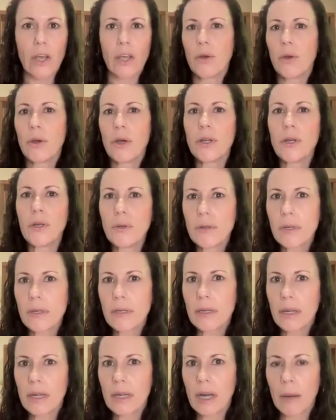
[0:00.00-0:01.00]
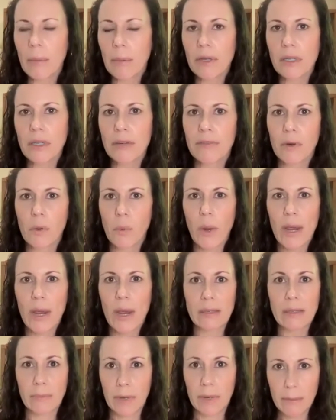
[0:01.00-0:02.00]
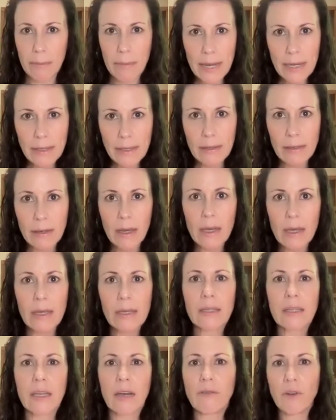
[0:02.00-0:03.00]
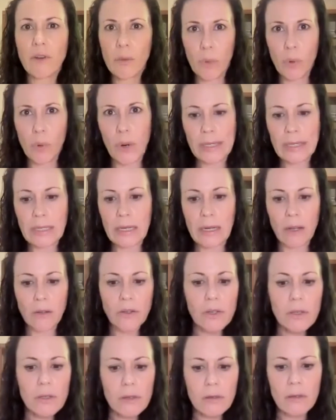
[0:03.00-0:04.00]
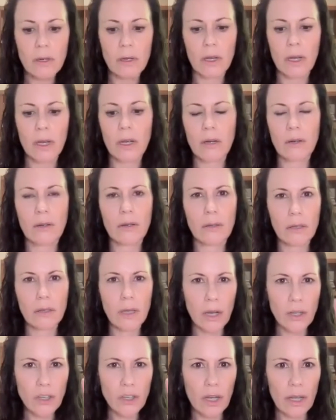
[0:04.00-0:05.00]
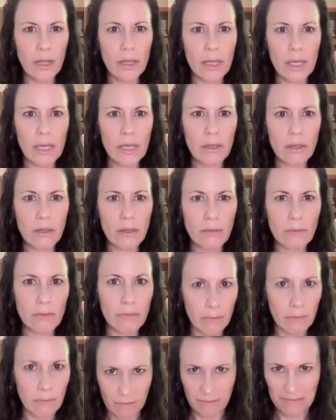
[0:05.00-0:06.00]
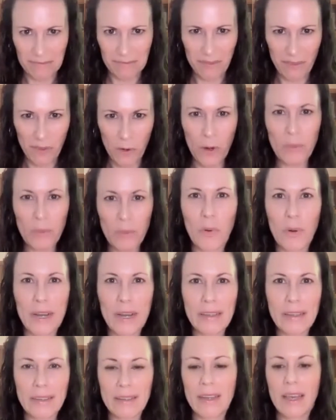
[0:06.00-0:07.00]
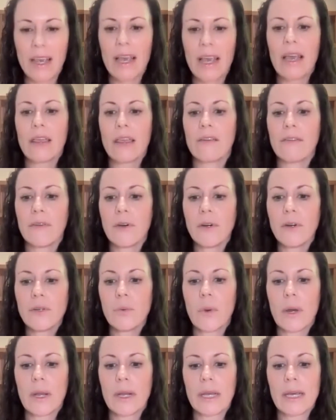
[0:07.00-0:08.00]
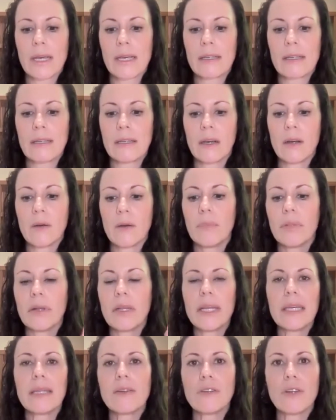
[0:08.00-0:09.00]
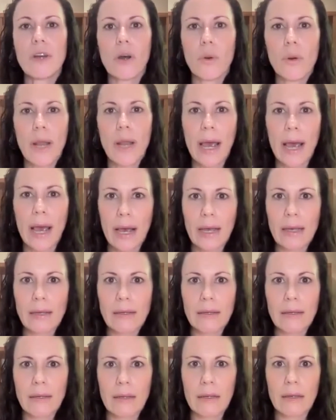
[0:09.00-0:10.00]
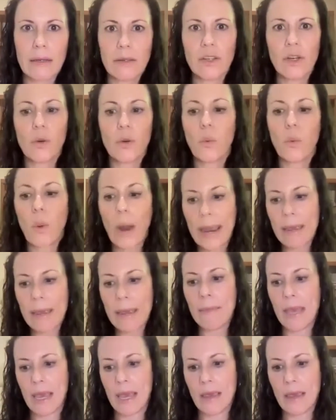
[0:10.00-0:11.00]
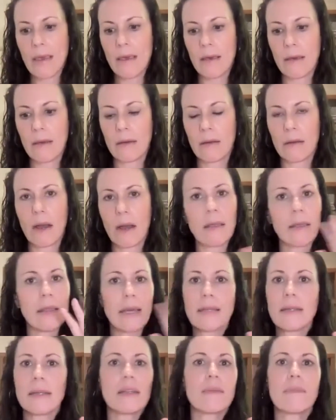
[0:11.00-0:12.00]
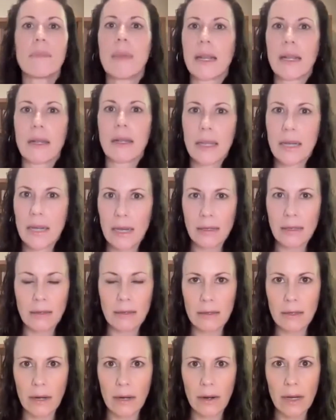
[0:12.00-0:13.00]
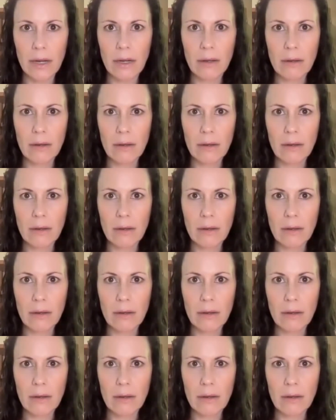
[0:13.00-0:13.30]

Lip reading: You can use this in a couple of different ways, but it makes several points, and I'll just touch on these 4 points. The first one is, please don't ask to weigh me unless it's medically necessary.